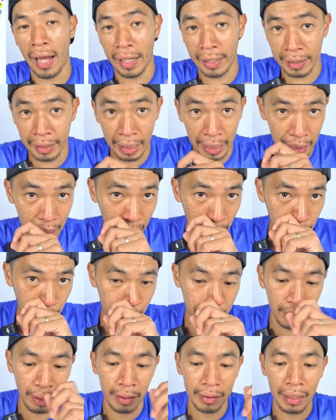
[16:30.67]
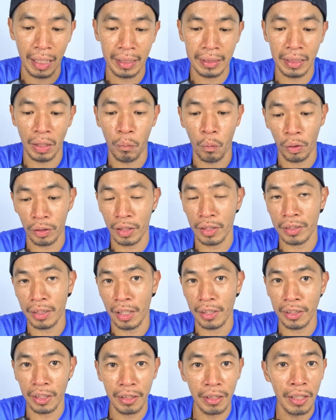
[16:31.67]
18 km. There is a water
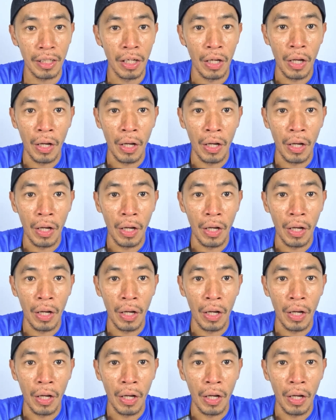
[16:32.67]
station,